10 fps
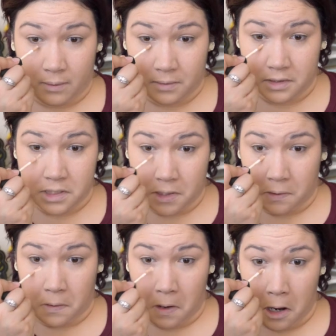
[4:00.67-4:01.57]
I want
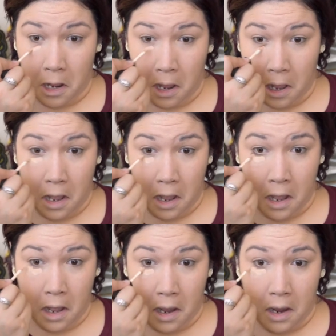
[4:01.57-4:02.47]
to
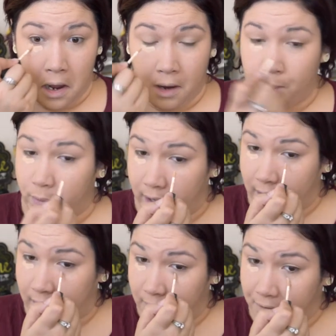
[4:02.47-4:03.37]

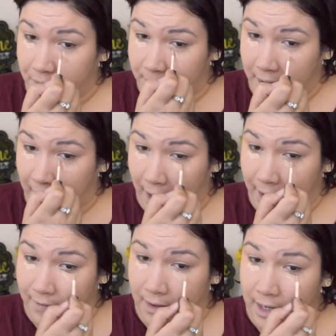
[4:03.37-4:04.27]
bring a little bit of
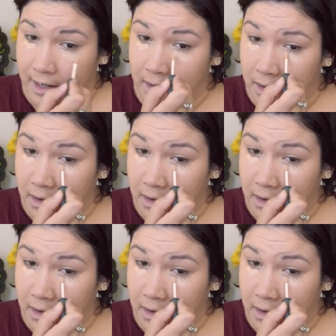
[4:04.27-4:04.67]
highlight.